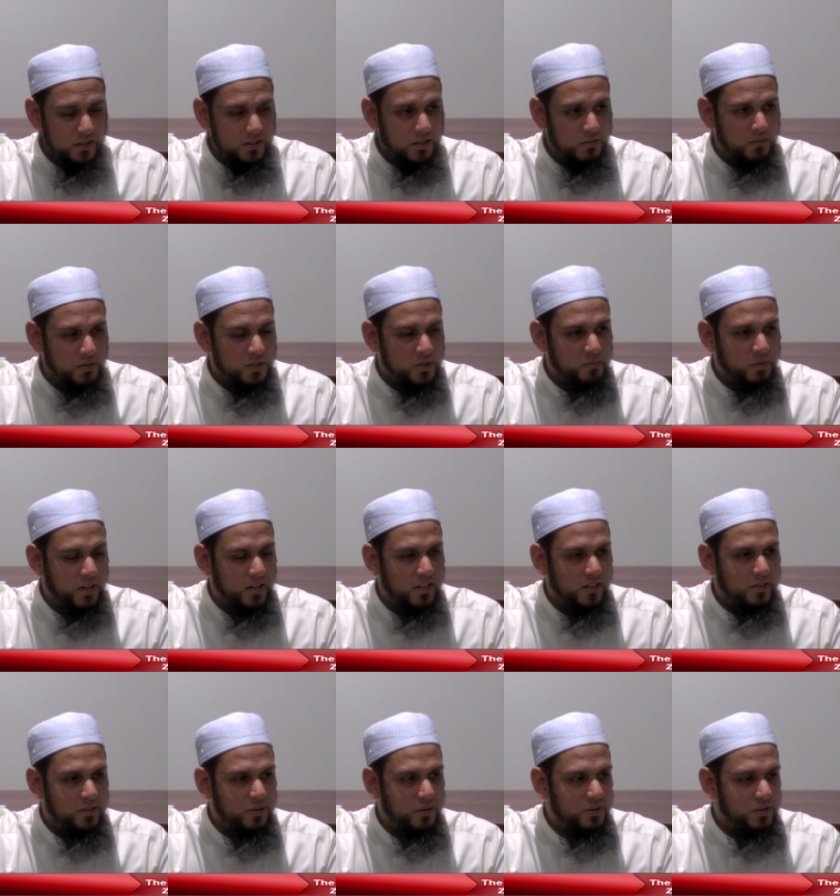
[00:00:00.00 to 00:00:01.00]
someone
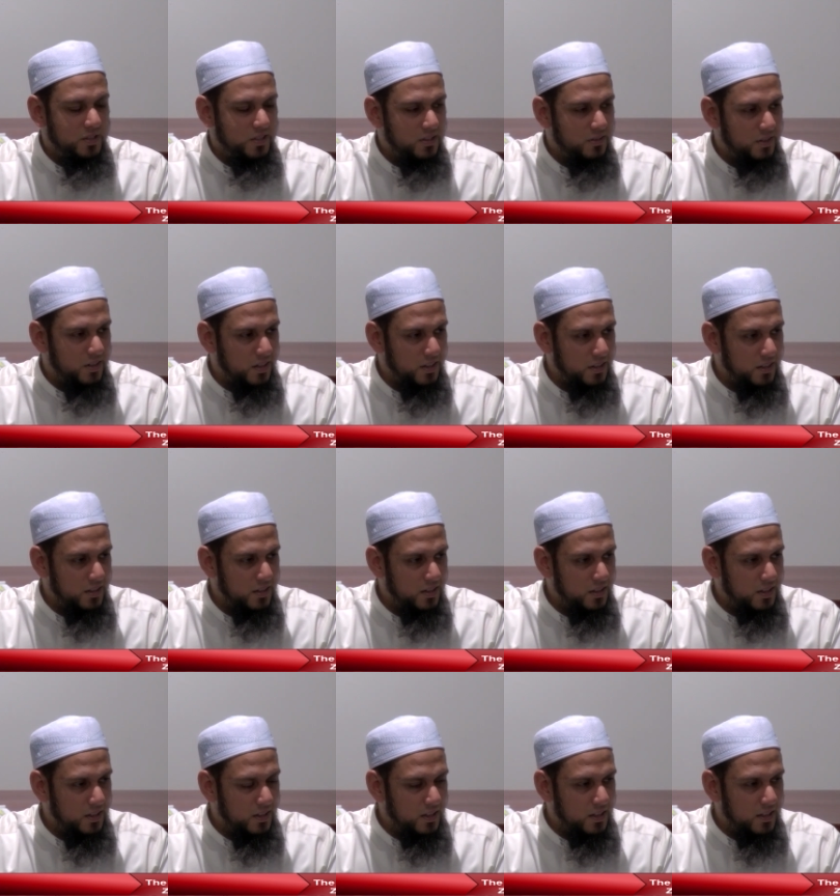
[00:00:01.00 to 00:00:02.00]
spending so
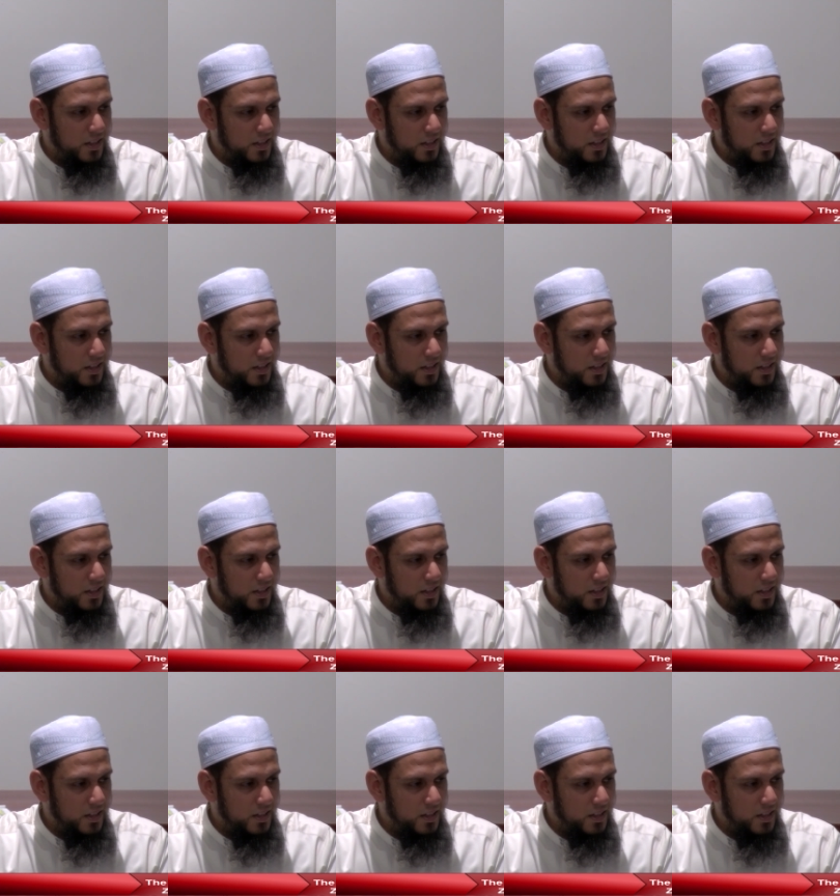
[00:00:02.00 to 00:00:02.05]
secretly